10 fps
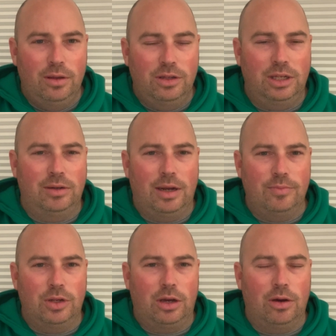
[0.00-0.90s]

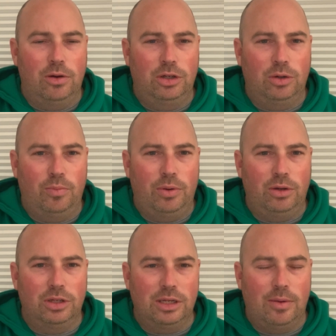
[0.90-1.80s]
Sometimes a coach will
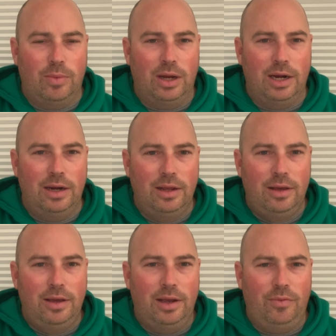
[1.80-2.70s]
pull someone
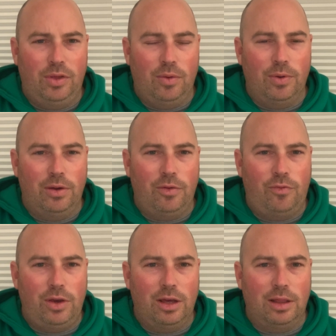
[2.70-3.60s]
if they really
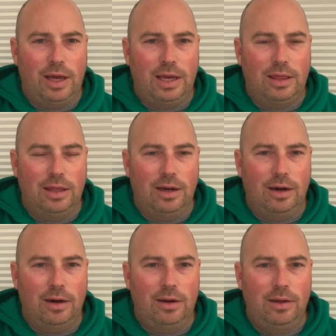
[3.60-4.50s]
feel like
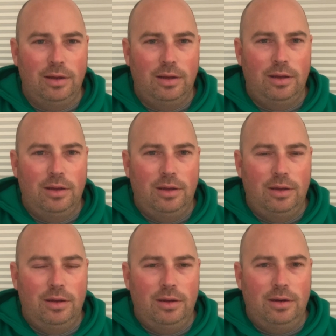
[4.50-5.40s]
they're
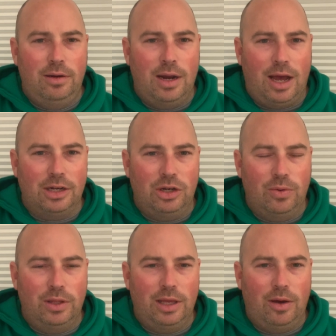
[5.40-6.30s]
not
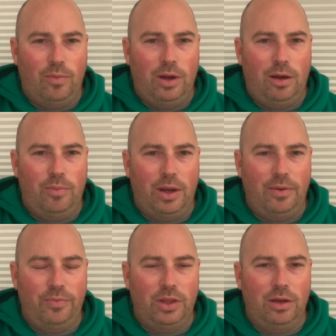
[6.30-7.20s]
doing that well,
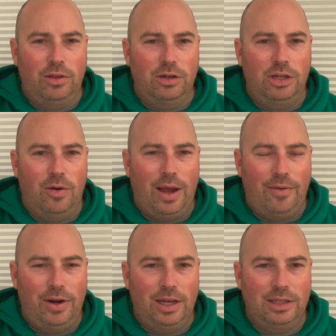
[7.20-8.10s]
but there's no
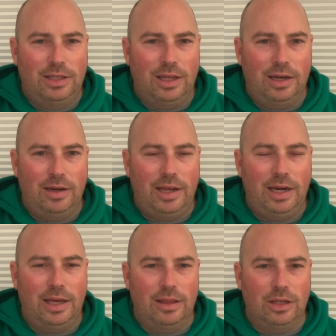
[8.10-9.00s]
evidence that
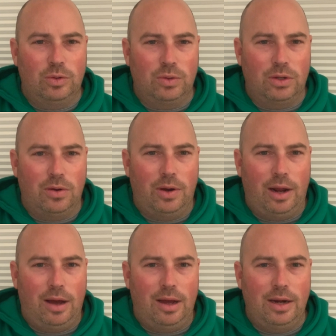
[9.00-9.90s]
any of this was going
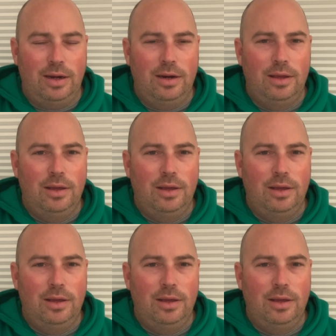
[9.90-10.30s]
on.